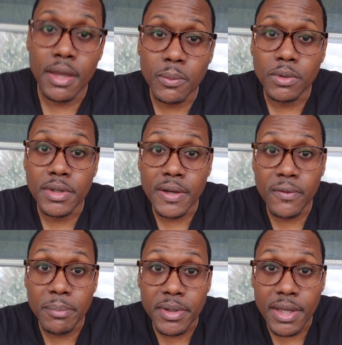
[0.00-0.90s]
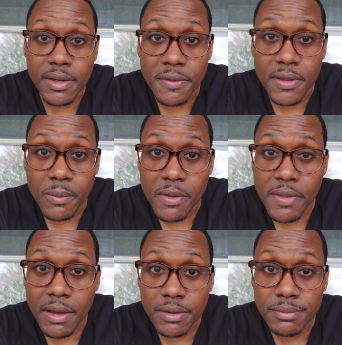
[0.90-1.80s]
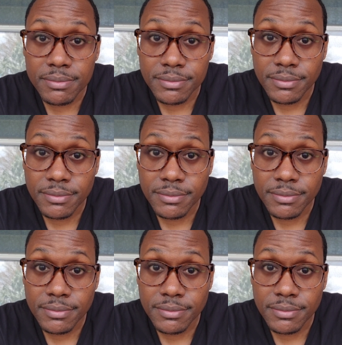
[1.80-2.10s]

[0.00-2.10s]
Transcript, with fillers: and will never be anything without Him.